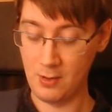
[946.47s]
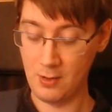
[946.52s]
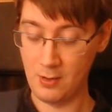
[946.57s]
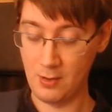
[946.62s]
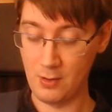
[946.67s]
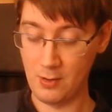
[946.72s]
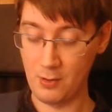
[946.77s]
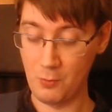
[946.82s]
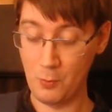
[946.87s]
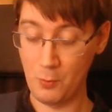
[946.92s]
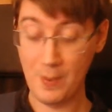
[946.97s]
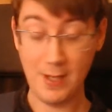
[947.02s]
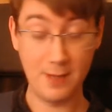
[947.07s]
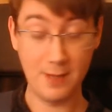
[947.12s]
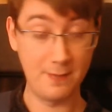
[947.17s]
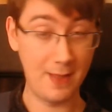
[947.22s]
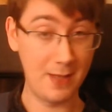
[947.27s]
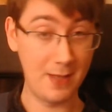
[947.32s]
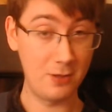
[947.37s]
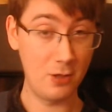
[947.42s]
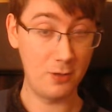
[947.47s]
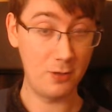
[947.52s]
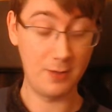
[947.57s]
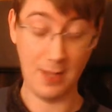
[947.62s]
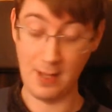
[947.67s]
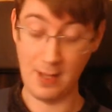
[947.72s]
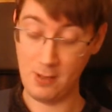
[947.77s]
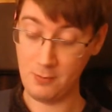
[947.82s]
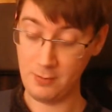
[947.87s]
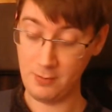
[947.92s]
We can then go
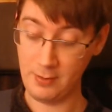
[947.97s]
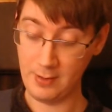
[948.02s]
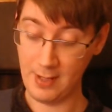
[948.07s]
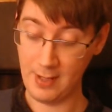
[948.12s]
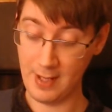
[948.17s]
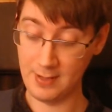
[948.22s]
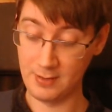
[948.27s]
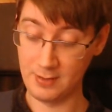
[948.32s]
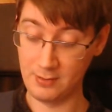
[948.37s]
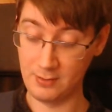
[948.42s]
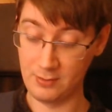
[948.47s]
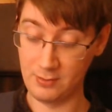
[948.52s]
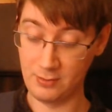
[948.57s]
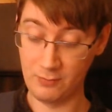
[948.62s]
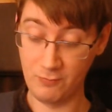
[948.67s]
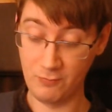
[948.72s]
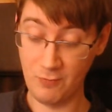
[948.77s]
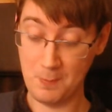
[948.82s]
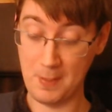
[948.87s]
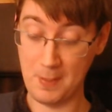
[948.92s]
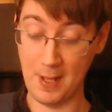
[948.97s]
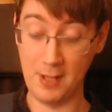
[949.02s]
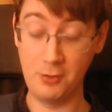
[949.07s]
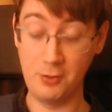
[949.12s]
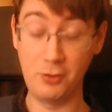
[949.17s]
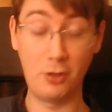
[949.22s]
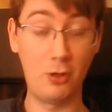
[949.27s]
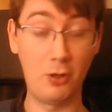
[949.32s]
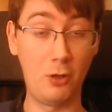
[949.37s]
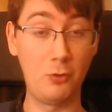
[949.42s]
down and replace the
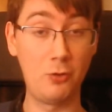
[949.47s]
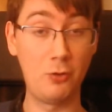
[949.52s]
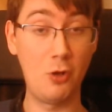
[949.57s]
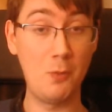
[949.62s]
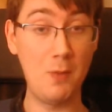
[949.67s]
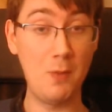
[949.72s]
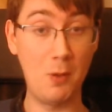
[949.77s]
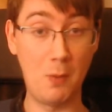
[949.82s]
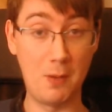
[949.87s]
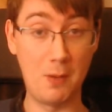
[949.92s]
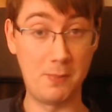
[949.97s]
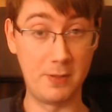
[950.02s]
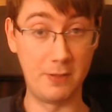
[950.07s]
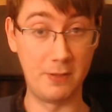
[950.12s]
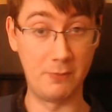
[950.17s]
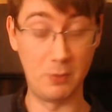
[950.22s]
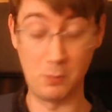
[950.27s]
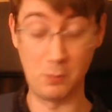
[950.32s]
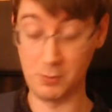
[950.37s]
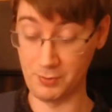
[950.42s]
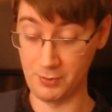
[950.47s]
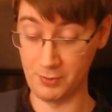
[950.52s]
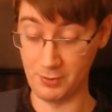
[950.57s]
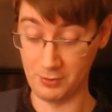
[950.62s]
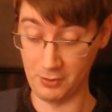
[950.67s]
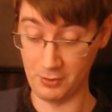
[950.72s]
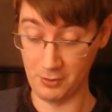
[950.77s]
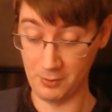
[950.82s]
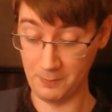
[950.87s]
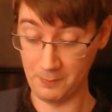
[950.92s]
close combat weapon if we wanted to.
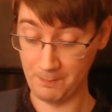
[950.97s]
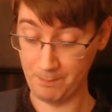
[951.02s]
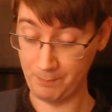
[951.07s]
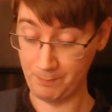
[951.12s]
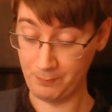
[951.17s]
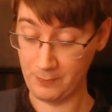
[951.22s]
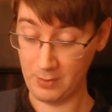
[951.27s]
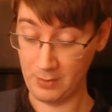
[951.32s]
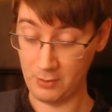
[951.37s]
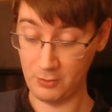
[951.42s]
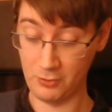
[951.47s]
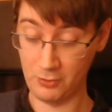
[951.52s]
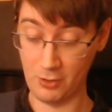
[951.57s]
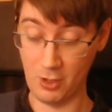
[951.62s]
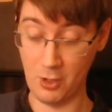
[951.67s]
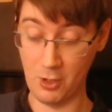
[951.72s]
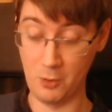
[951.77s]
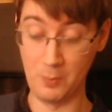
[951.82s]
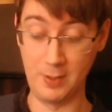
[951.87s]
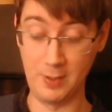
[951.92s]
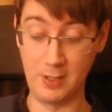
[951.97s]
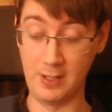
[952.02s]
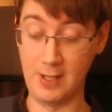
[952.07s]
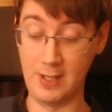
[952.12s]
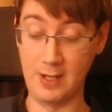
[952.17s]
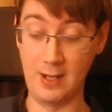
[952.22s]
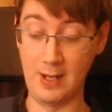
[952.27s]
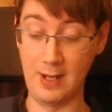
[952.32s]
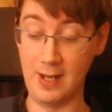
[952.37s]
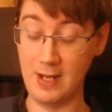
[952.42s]
So we can get an
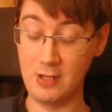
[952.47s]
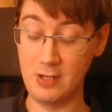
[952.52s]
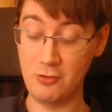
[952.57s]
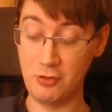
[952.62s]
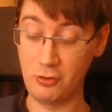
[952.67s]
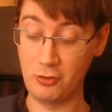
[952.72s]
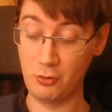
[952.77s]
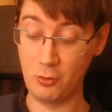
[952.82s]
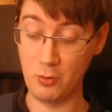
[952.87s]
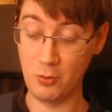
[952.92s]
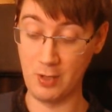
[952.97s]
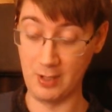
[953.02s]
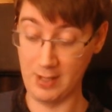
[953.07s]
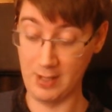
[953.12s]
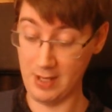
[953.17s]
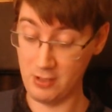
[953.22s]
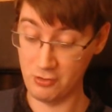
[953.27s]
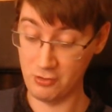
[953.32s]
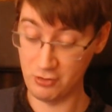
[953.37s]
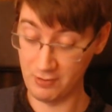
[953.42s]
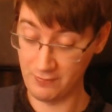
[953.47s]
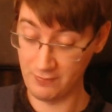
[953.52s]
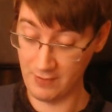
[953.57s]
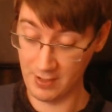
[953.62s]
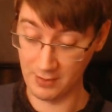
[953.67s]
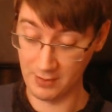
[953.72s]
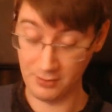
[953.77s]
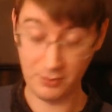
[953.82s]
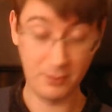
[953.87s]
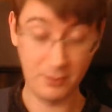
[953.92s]
energy sword, an energy
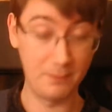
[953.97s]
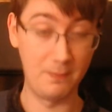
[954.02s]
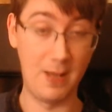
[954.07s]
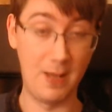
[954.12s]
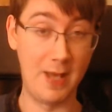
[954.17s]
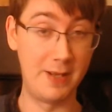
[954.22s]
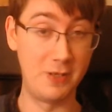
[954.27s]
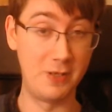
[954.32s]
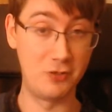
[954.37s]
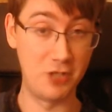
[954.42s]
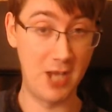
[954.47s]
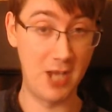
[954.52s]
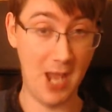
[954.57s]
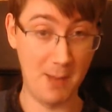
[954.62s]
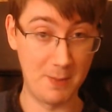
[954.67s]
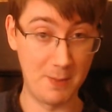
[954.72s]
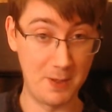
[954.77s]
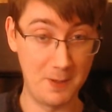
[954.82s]
fist, energy hammer,